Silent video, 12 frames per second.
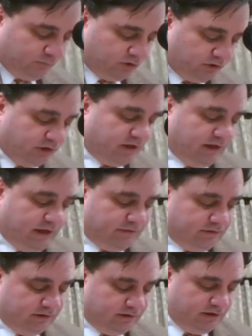We're looking
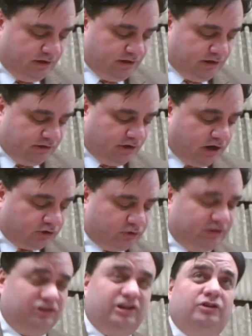at the
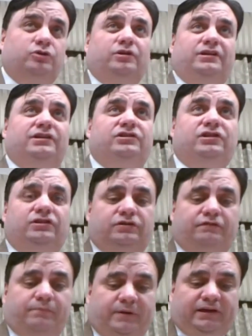doctrines and traditions
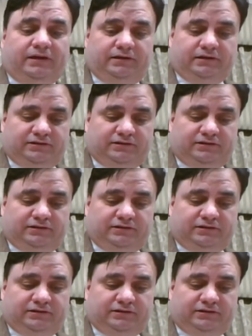of men,